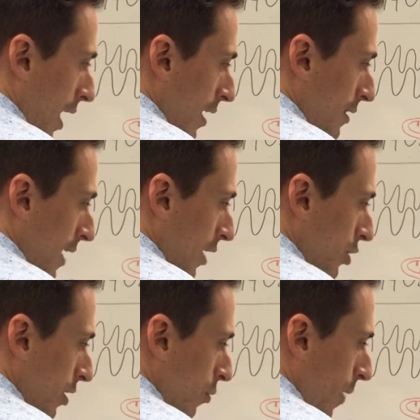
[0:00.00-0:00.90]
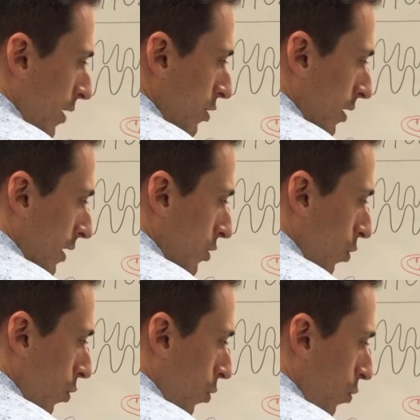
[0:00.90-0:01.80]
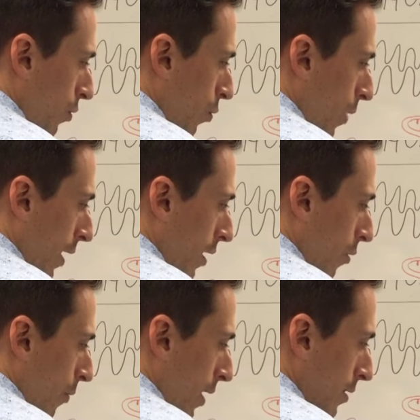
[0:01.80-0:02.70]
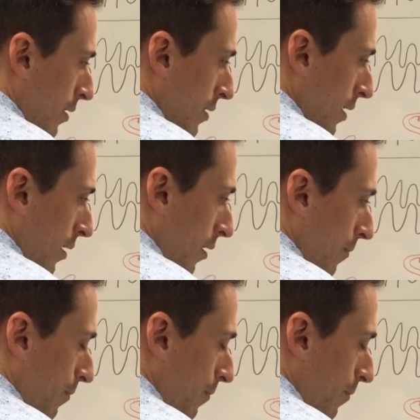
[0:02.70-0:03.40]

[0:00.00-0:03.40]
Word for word: And it's actually arranged like this all the way around the cell.